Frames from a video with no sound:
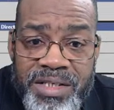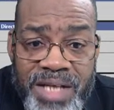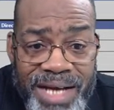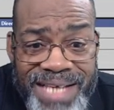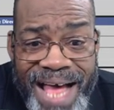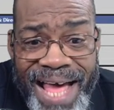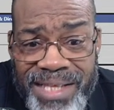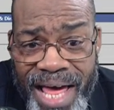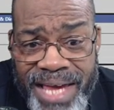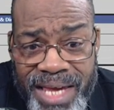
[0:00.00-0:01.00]
stocks. I
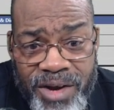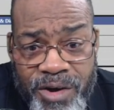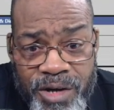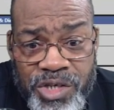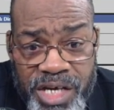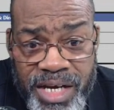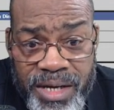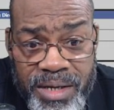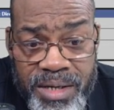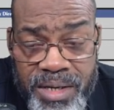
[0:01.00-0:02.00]
like
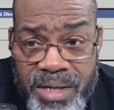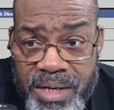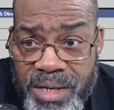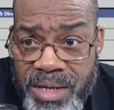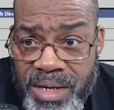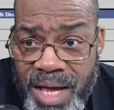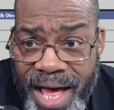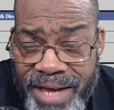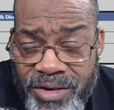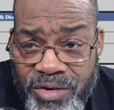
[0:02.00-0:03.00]
NRG.
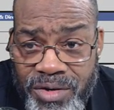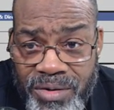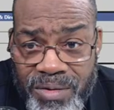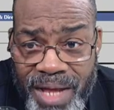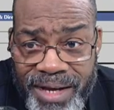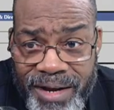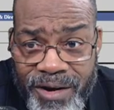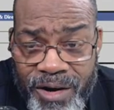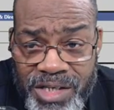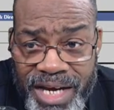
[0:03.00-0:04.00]
I do like
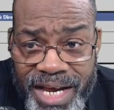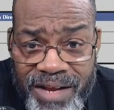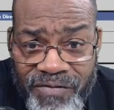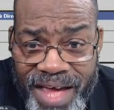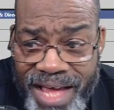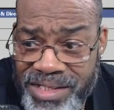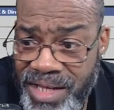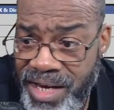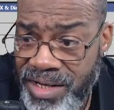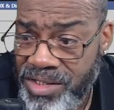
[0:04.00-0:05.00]
NRG in the fast
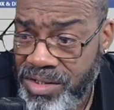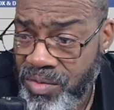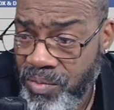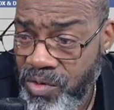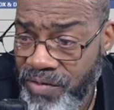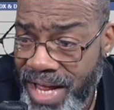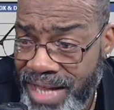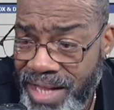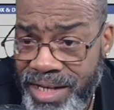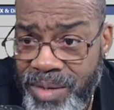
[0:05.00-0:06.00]
lane is still moving. I
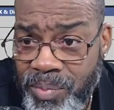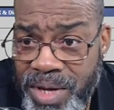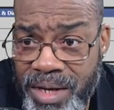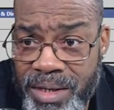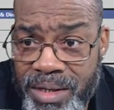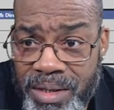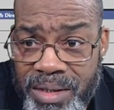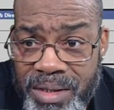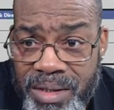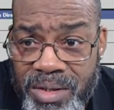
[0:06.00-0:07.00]
like the pick.
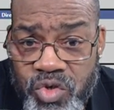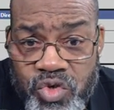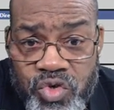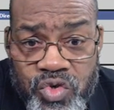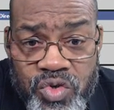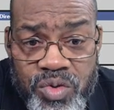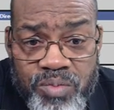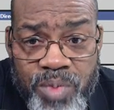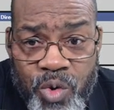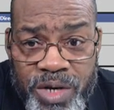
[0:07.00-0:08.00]

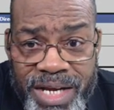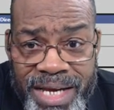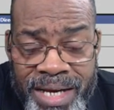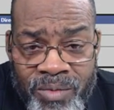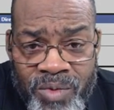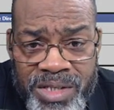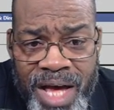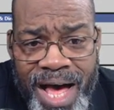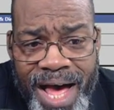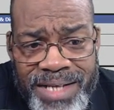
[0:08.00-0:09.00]
Modine was a
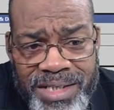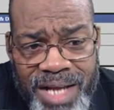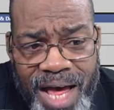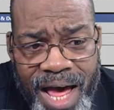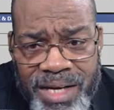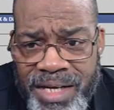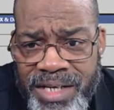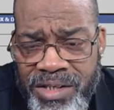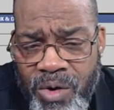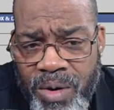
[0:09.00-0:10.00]
hot stock. It
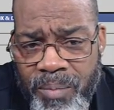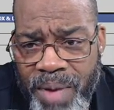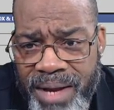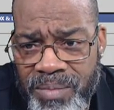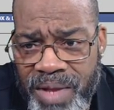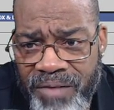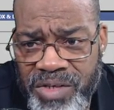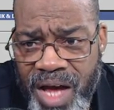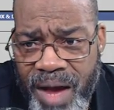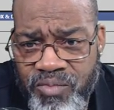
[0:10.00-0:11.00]
is going bottom left,
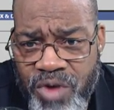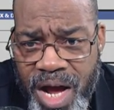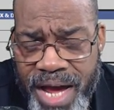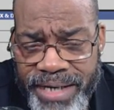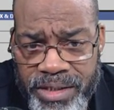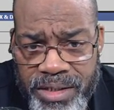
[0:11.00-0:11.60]
top right,